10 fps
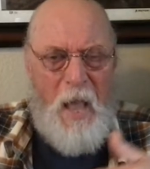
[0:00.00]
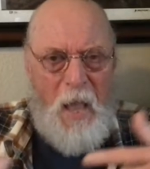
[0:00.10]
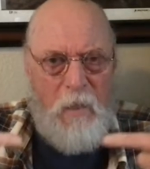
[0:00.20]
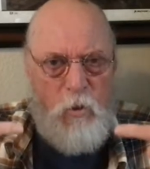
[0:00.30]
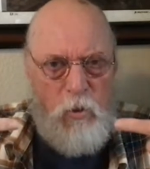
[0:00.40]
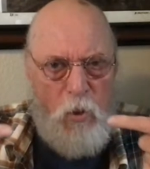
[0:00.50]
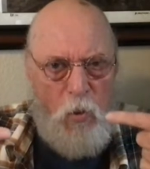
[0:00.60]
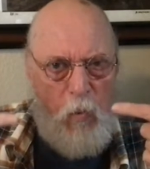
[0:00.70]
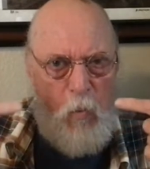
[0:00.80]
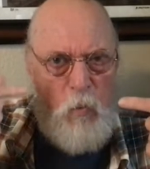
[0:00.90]
And
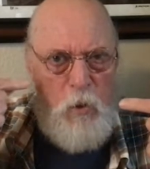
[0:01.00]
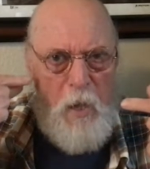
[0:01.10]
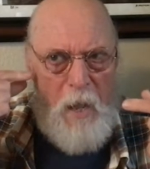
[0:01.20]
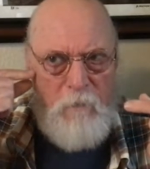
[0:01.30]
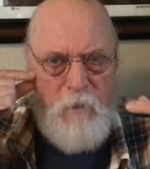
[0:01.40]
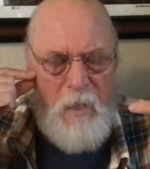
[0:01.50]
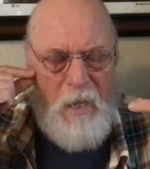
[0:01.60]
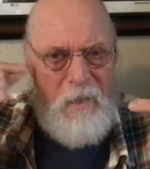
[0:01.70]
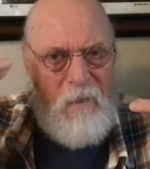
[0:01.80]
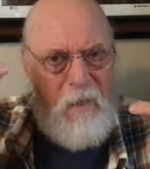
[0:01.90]
so you have to
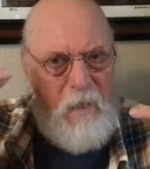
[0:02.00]
kind of